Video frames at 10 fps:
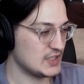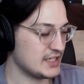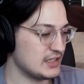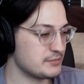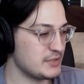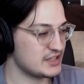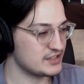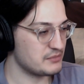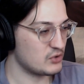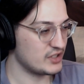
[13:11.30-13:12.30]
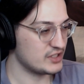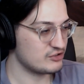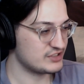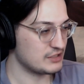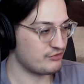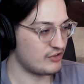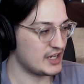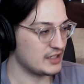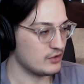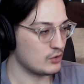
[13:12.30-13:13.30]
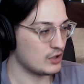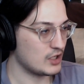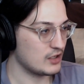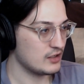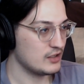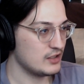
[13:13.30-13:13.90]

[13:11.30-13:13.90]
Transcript: Like let's make this a more interesting fight or